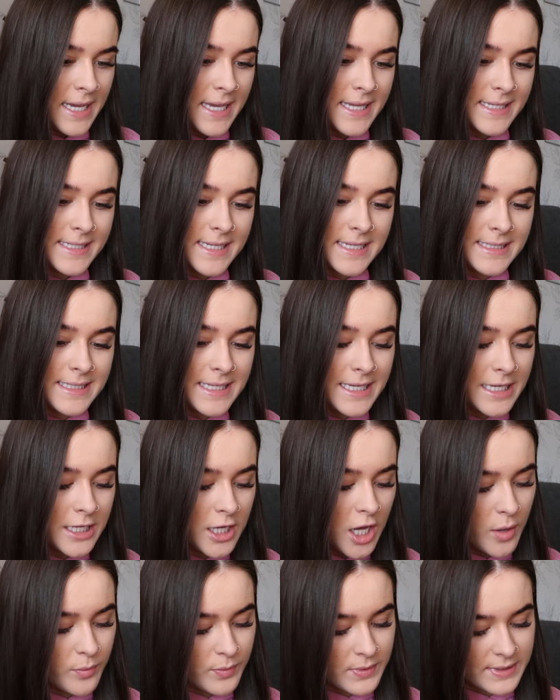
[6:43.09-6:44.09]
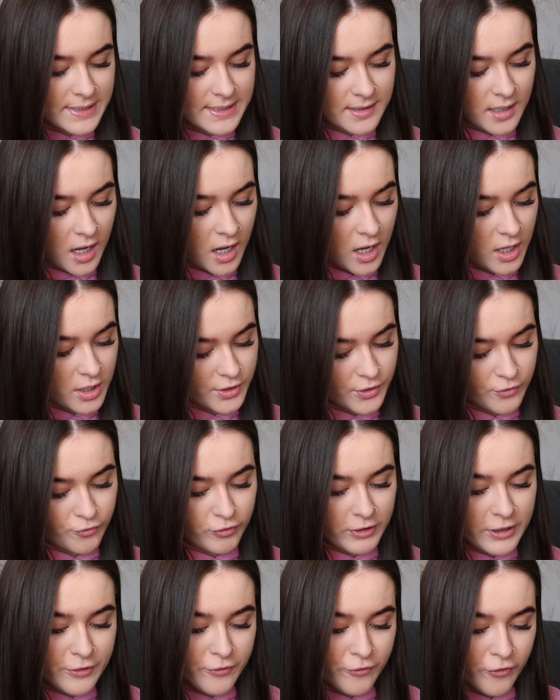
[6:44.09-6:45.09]
It says, Decode the stars,
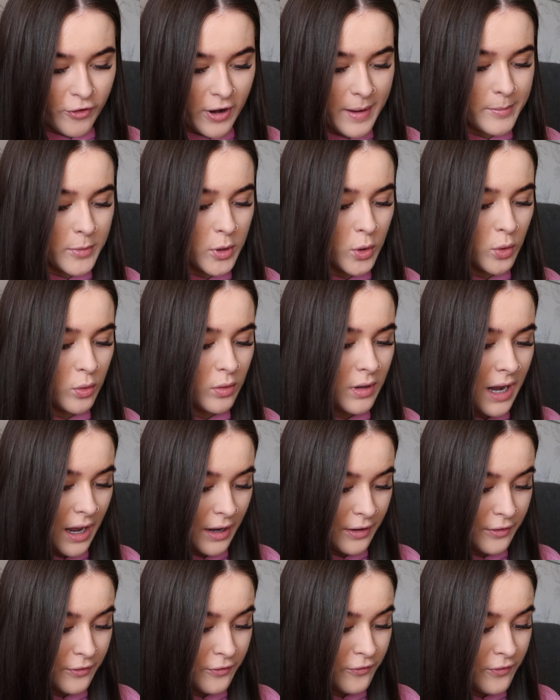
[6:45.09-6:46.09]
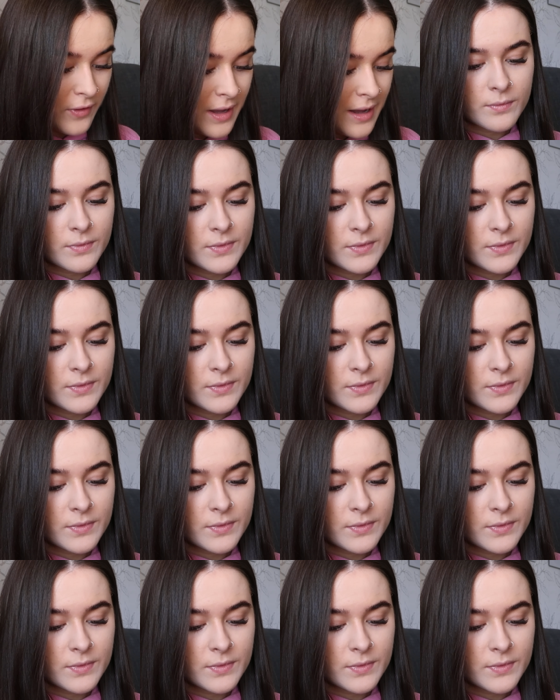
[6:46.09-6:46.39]
reframe your life.